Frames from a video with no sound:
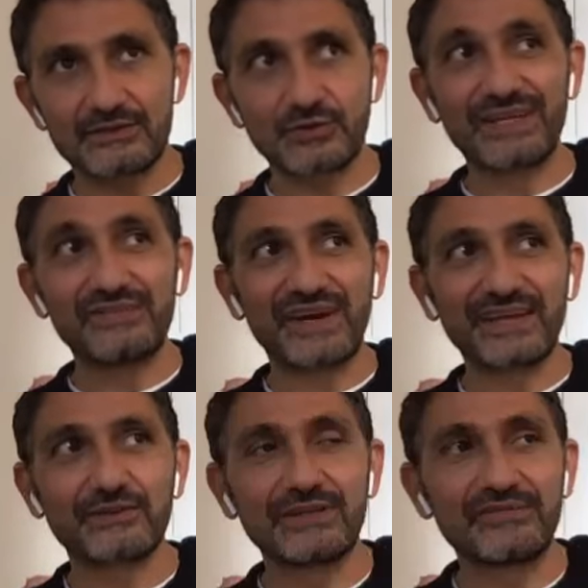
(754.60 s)
So if
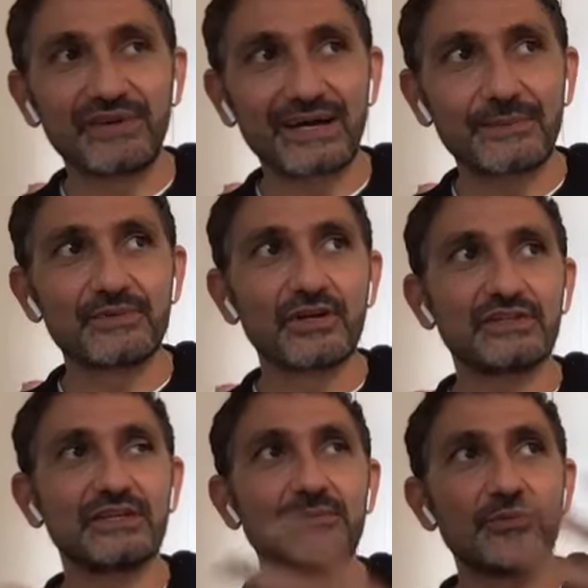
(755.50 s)
I am
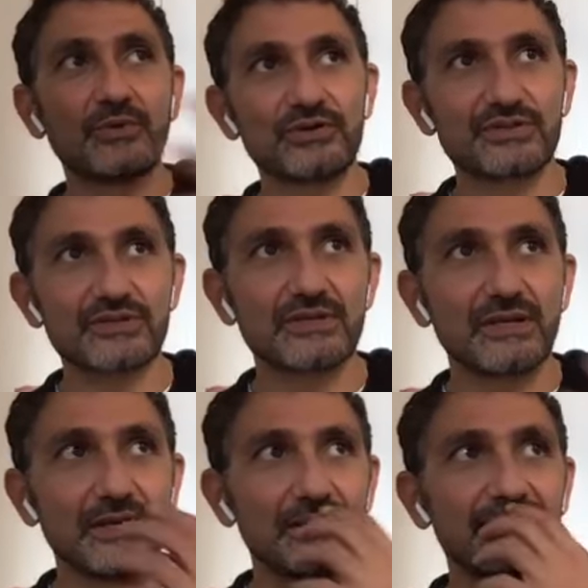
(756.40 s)
not immersed
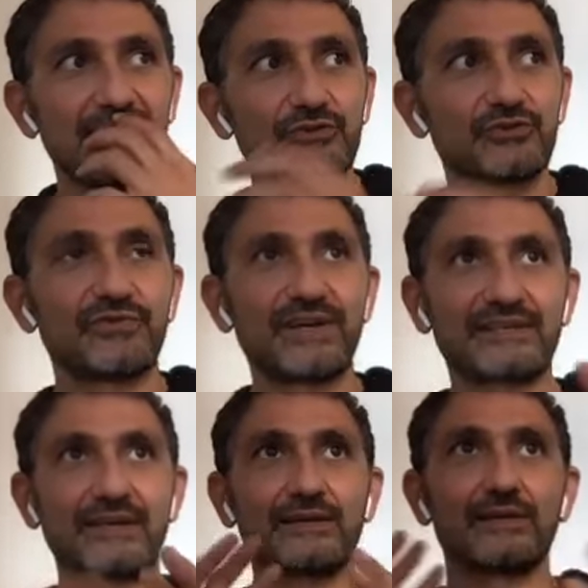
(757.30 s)
into
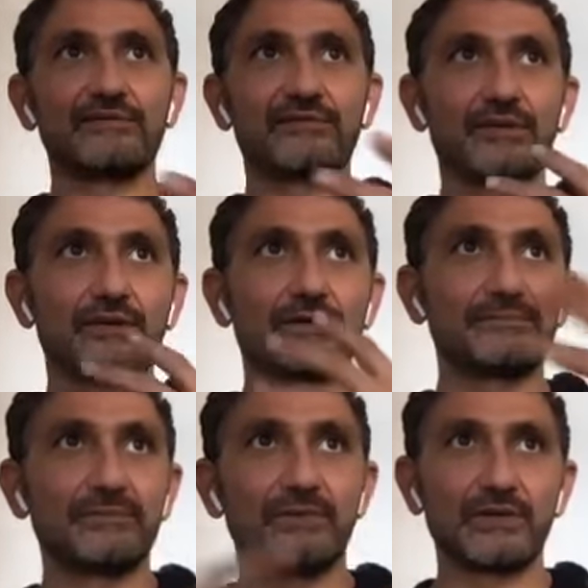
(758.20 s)
that kind of
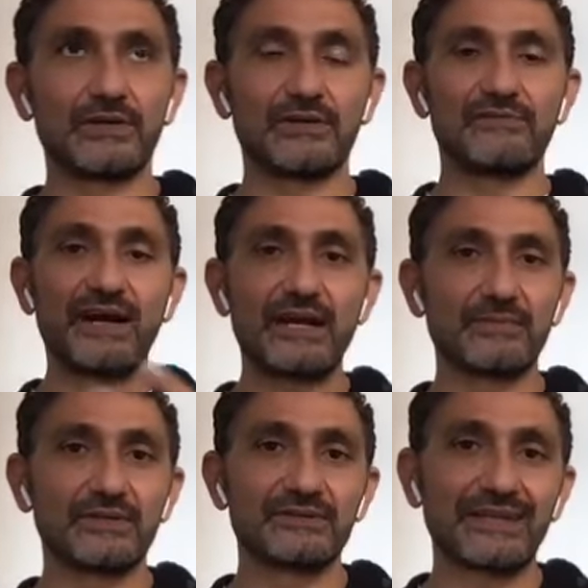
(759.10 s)

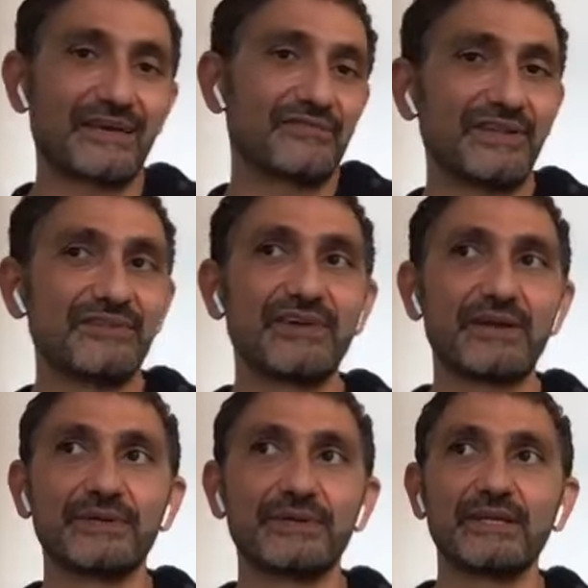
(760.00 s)
environment, I feel
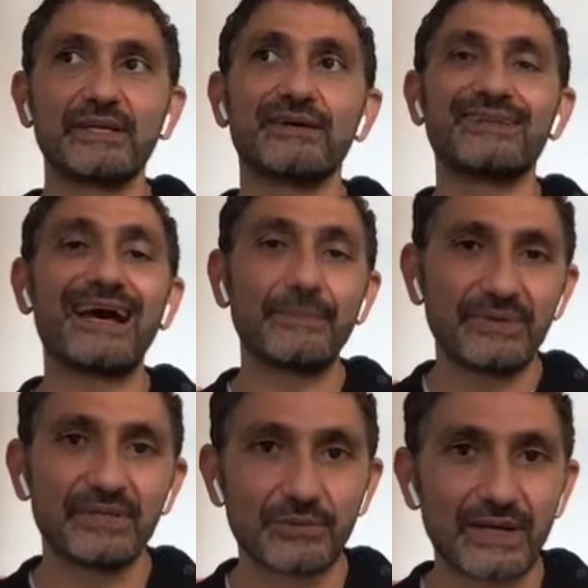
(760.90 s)
very
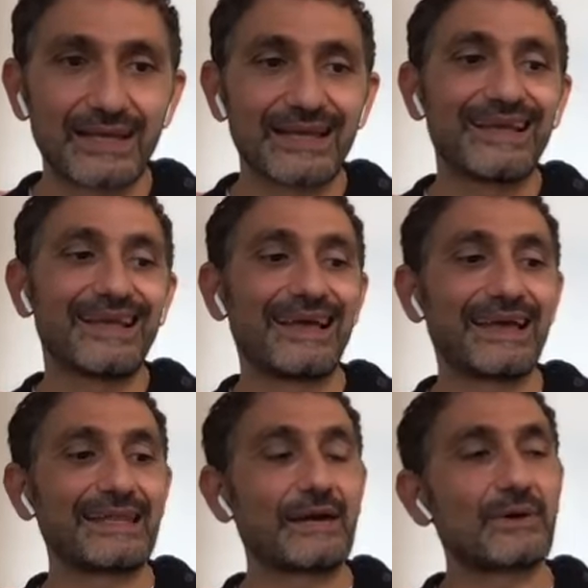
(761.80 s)
unhappy in a way.
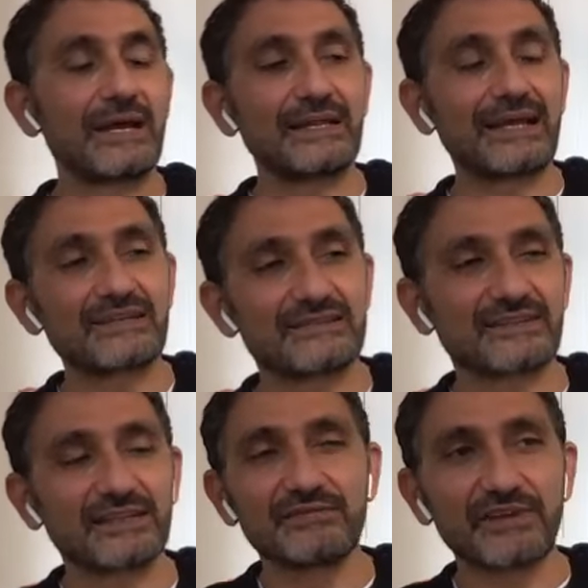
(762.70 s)
And I
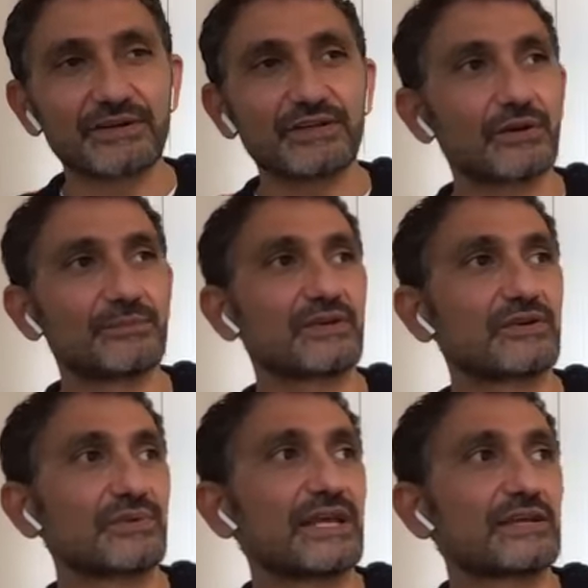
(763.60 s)
started very young
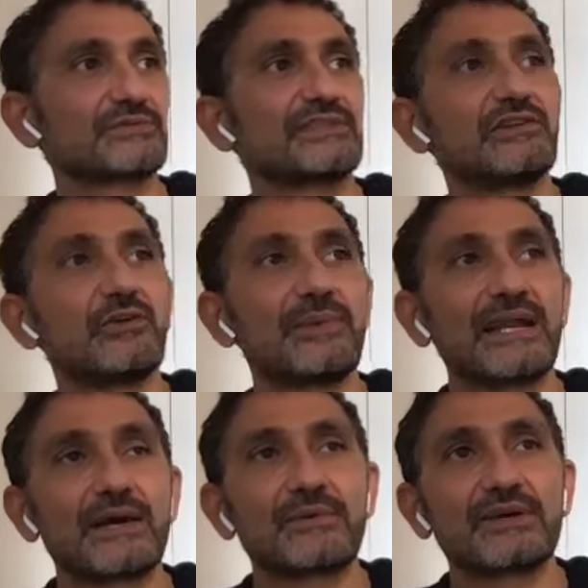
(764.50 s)
because when I created Le
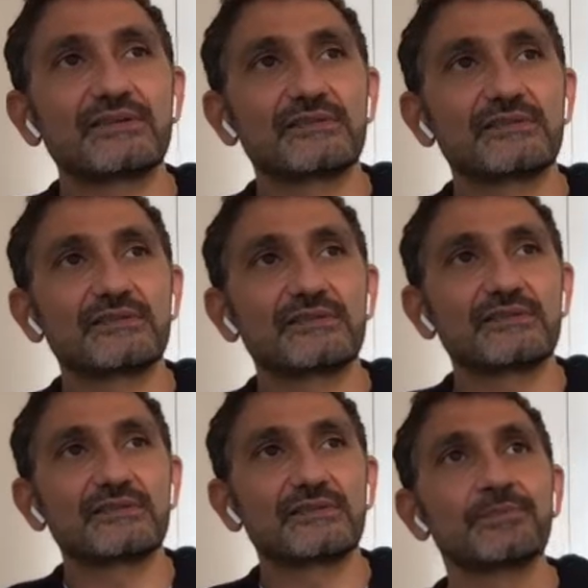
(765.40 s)
Mal, I was
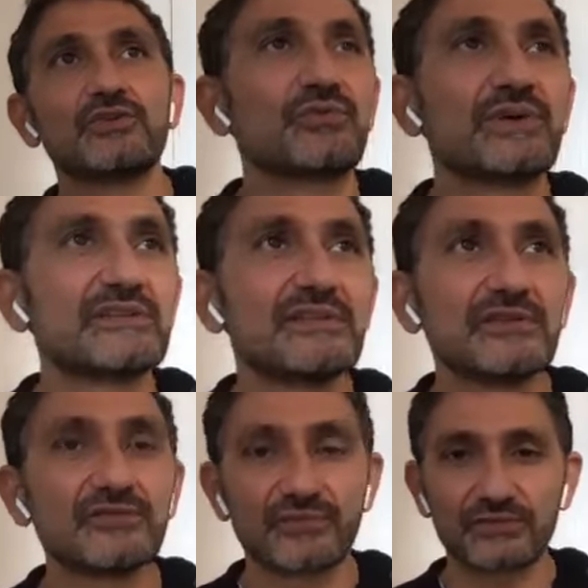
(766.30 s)

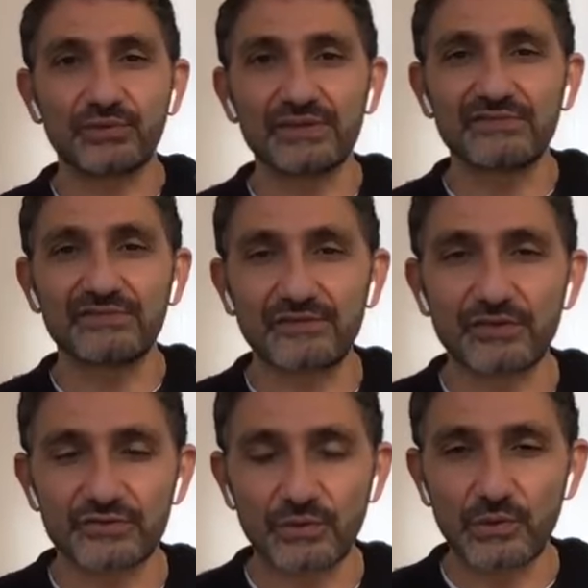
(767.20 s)

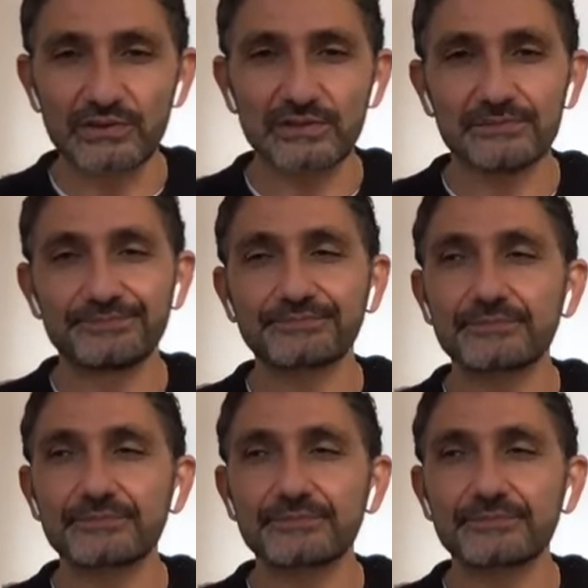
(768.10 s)
25 years old.